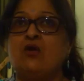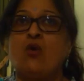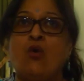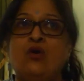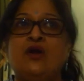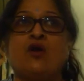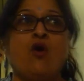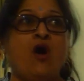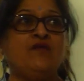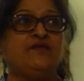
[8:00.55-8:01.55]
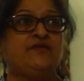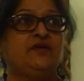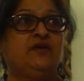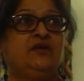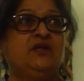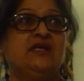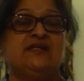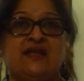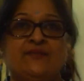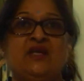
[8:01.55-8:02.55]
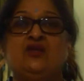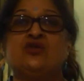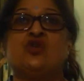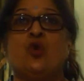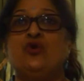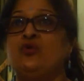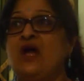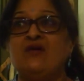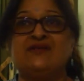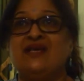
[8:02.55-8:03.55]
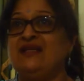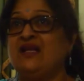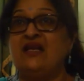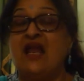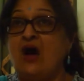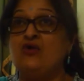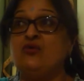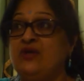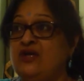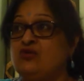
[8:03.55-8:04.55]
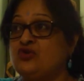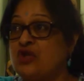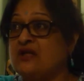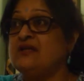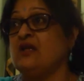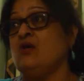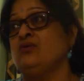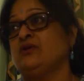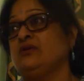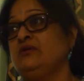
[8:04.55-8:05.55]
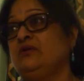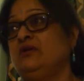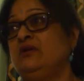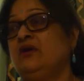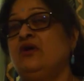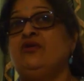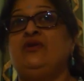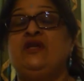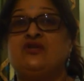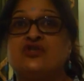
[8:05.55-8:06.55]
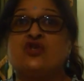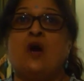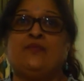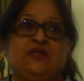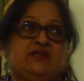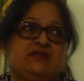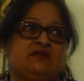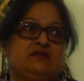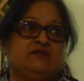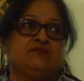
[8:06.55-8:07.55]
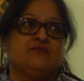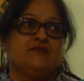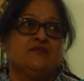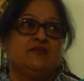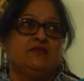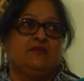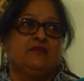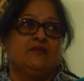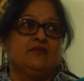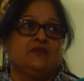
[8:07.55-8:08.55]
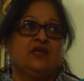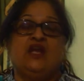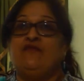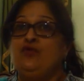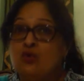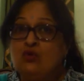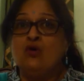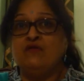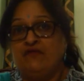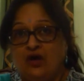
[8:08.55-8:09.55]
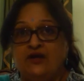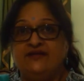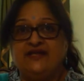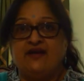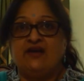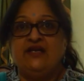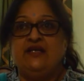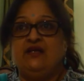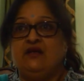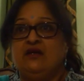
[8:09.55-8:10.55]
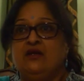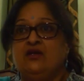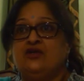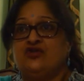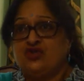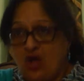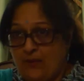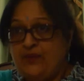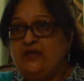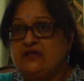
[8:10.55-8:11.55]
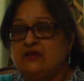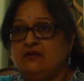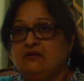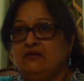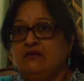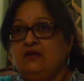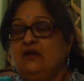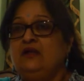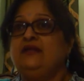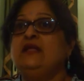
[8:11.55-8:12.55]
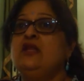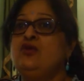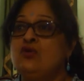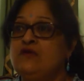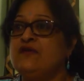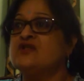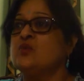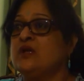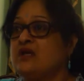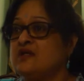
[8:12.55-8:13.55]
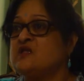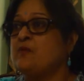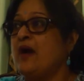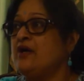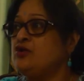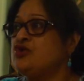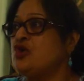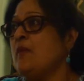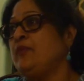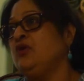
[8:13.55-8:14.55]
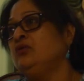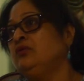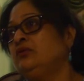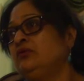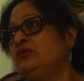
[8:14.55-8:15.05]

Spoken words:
a cold, a cough, something to slow you down, saying that now you need to shut it out. You need to stop this. If you don't voluntarily stop it, then the universe will conspire to stop you.